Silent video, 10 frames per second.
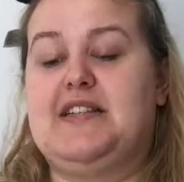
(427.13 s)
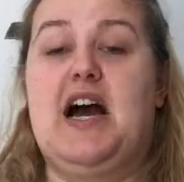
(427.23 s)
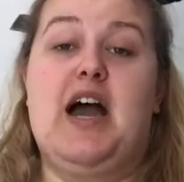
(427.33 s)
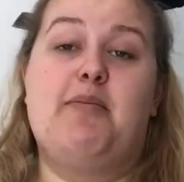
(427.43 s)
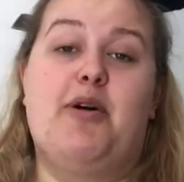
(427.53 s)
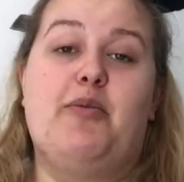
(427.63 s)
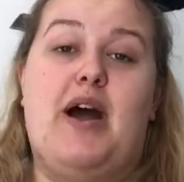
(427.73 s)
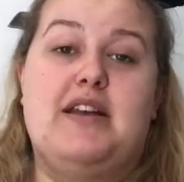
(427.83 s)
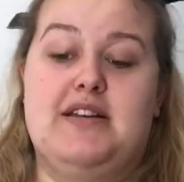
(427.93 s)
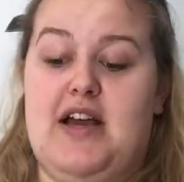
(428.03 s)
time I
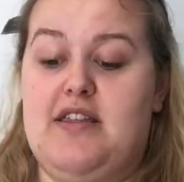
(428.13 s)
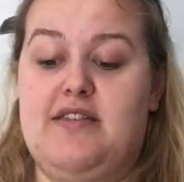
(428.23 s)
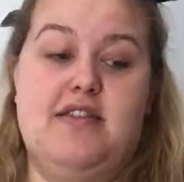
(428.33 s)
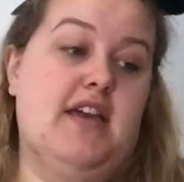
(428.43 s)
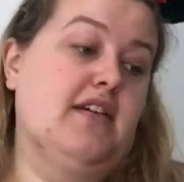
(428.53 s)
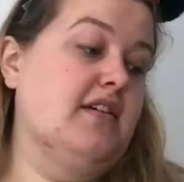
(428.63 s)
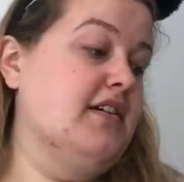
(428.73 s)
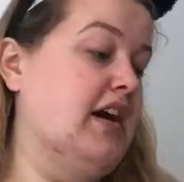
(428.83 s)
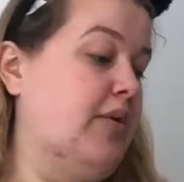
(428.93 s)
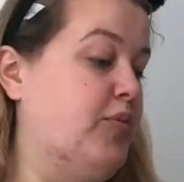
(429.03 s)
went. I
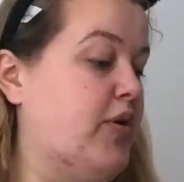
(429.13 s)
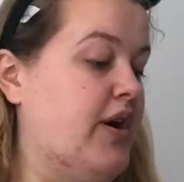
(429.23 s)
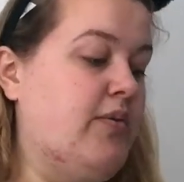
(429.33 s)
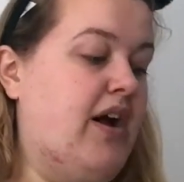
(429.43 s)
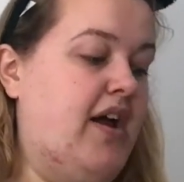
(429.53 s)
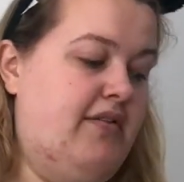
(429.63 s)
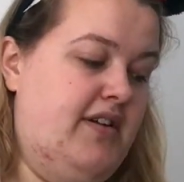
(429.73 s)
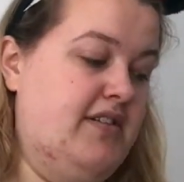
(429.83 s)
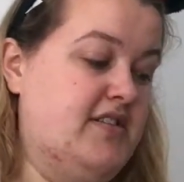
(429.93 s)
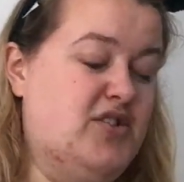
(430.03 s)
think I'll probably wear
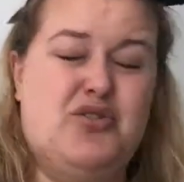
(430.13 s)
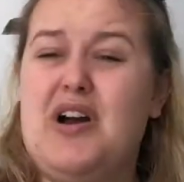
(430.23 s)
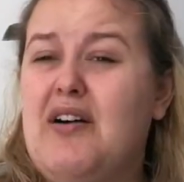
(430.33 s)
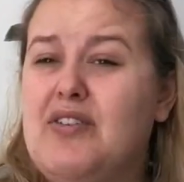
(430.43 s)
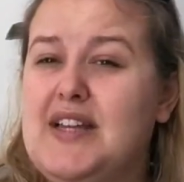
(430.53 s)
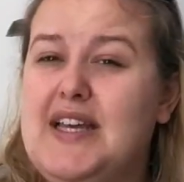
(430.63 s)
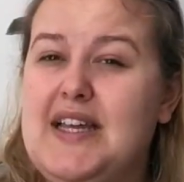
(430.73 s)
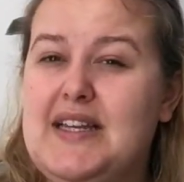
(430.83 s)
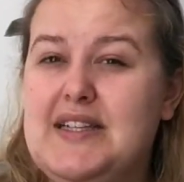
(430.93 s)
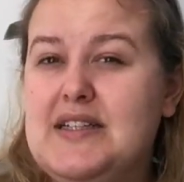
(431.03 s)
it
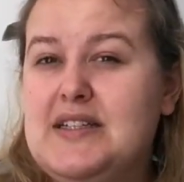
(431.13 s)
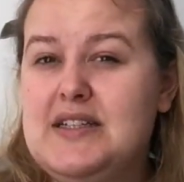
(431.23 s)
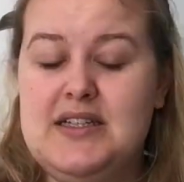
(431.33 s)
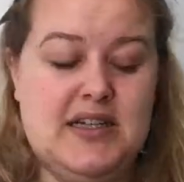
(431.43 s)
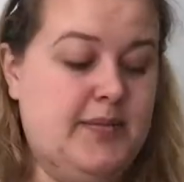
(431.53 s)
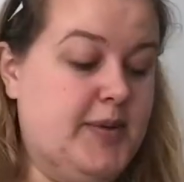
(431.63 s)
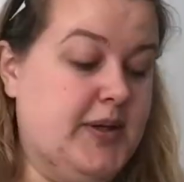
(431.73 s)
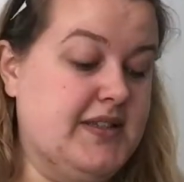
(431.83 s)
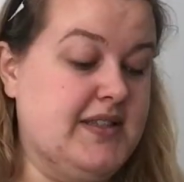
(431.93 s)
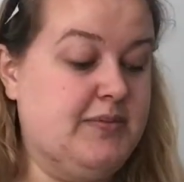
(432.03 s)
travelling,
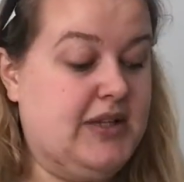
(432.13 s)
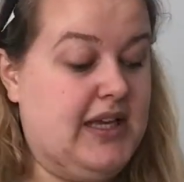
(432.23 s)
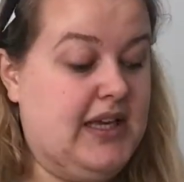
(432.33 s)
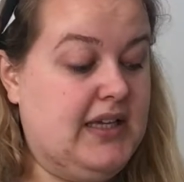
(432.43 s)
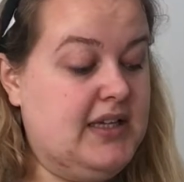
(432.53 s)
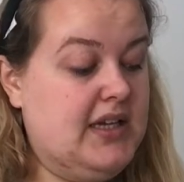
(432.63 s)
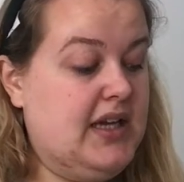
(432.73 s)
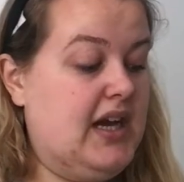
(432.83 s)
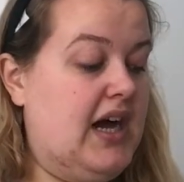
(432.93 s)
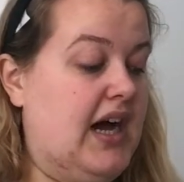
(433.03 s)
possibly.
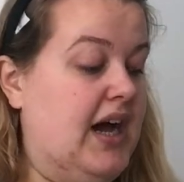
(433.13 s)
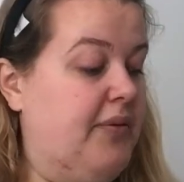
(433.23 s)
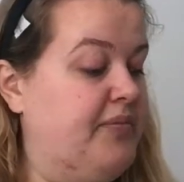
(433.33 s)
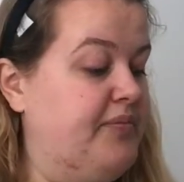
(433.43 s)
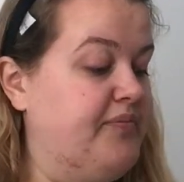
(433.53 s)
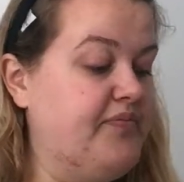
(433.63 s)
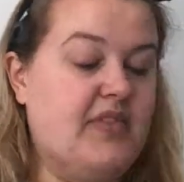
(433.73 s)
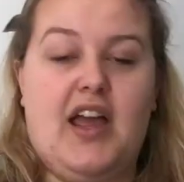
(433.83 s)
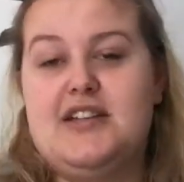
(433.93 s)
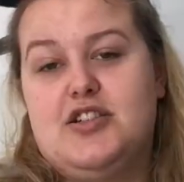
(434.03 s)

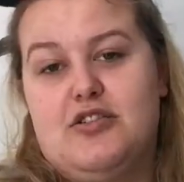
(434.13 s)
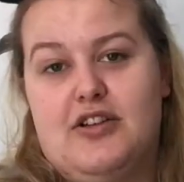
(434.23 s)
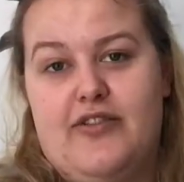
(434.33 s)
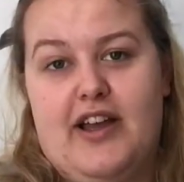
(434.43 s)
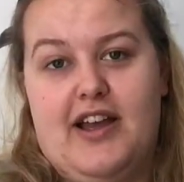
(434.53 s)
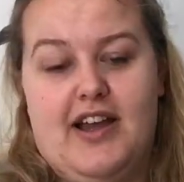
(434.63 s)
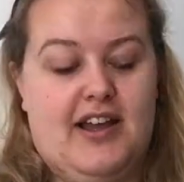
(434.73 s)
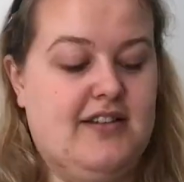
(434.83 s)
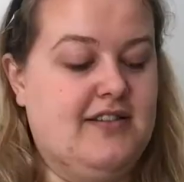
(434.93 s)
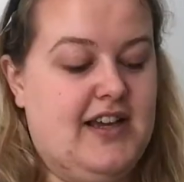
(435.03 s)
I do love it,
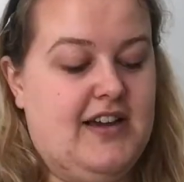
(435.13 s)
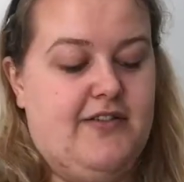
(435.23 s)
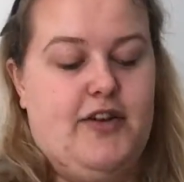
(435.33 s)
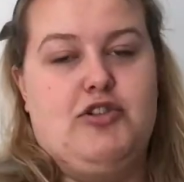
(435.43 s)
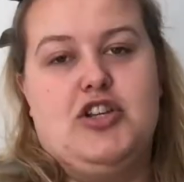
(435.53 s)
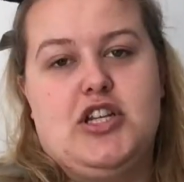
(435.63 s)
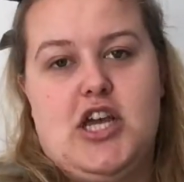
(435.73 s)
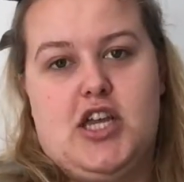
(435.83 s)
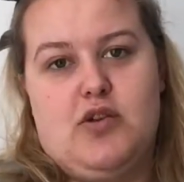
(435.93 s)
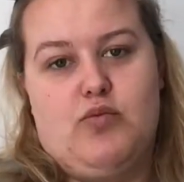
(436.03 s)
and I had a photo
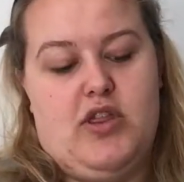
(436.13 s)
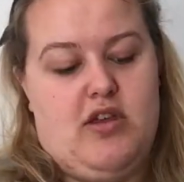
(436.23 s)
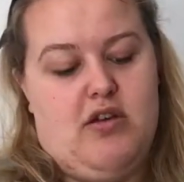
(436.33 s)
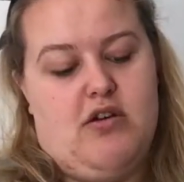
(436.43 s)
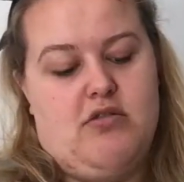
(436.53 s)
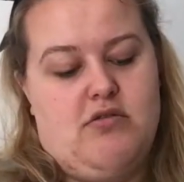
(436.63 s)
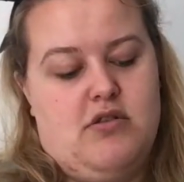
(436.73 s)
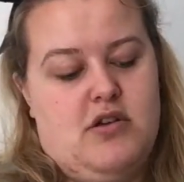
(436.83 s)
taken with it on